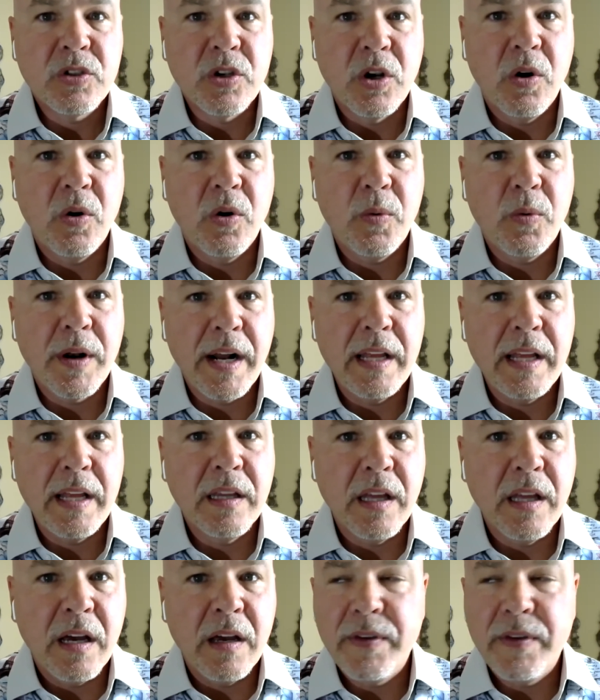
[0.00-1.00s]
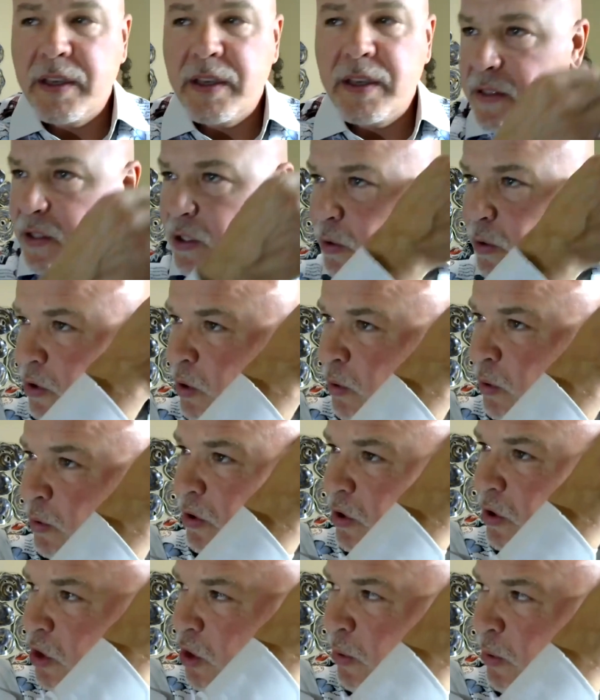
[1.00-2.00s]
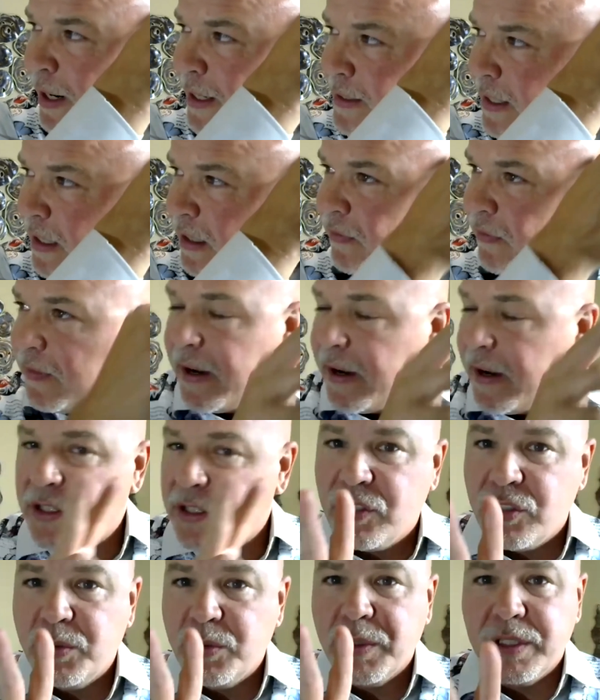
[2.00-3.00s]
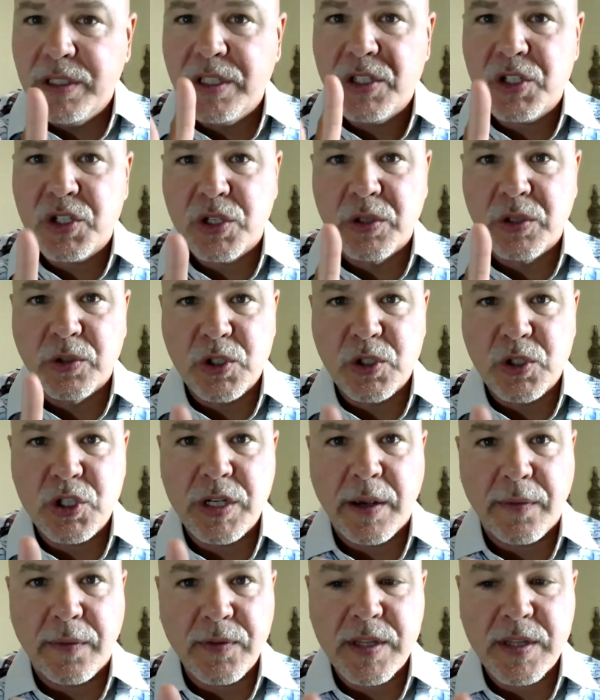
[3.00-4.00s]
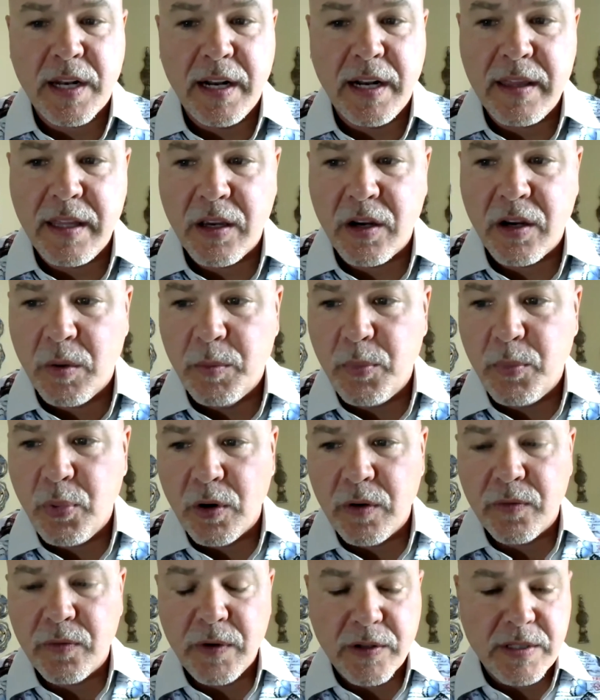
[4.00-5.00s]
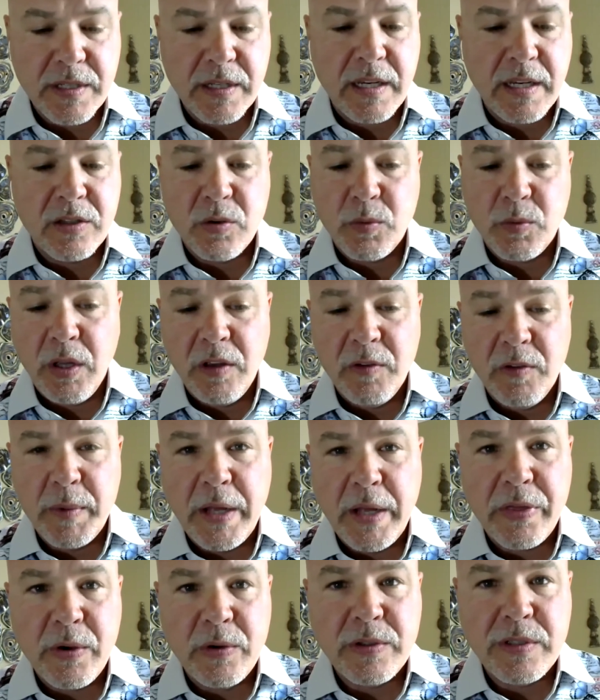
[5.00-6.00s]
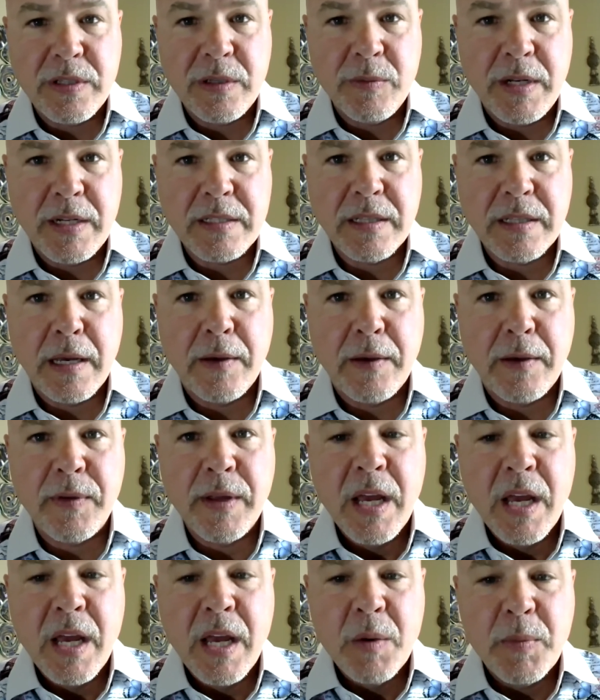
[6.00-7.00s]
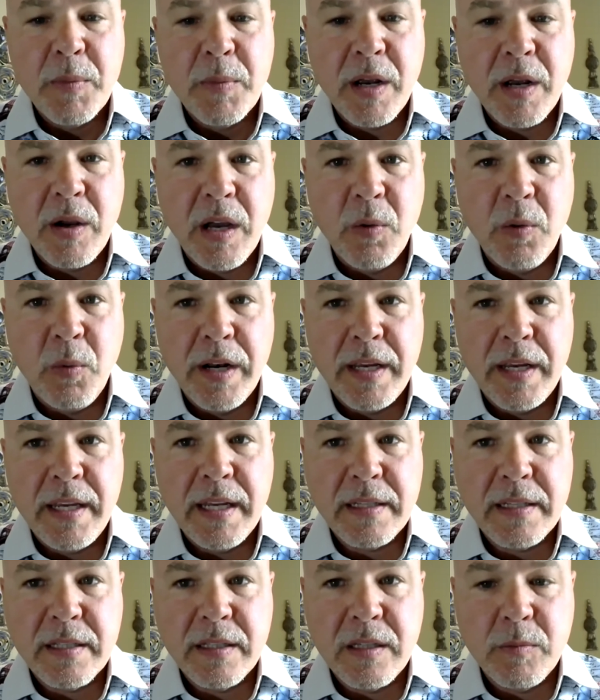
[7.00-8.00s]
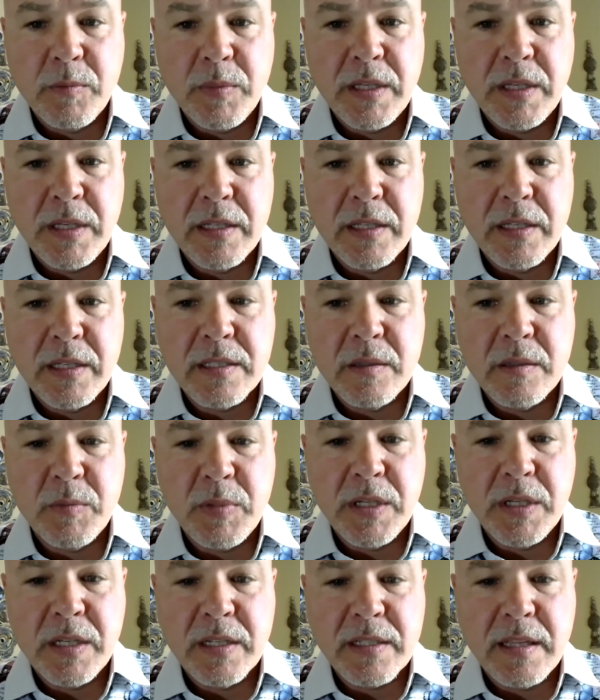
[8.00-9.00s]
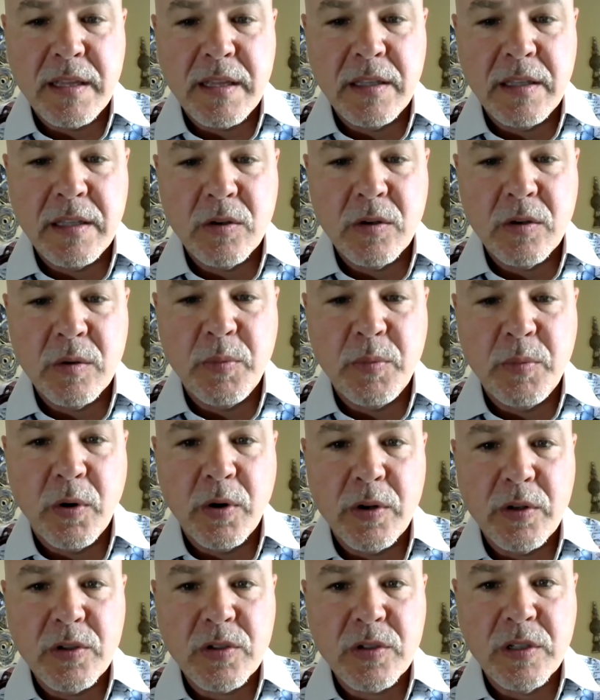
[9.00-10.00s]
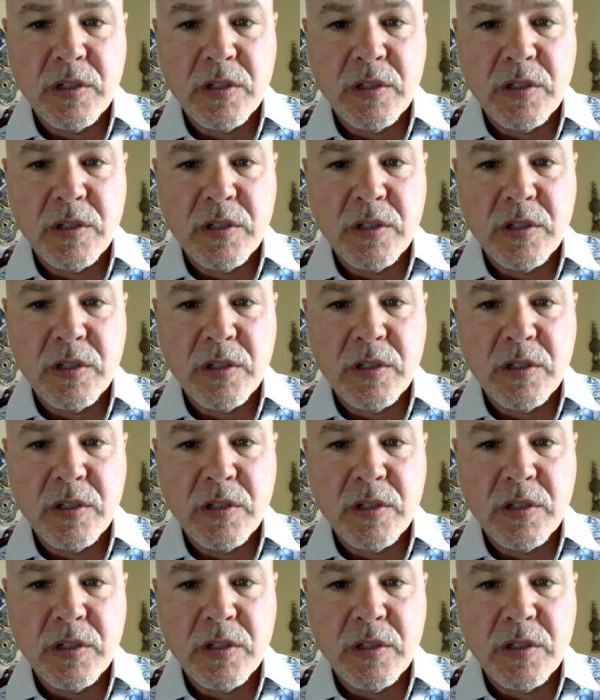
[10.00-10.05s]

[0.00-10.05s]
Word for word: So what I love is you you you identified two additional shifts that I think are important for us to get to. We only have about 13 minutes left, but I, I want to get to them because because I think they're important.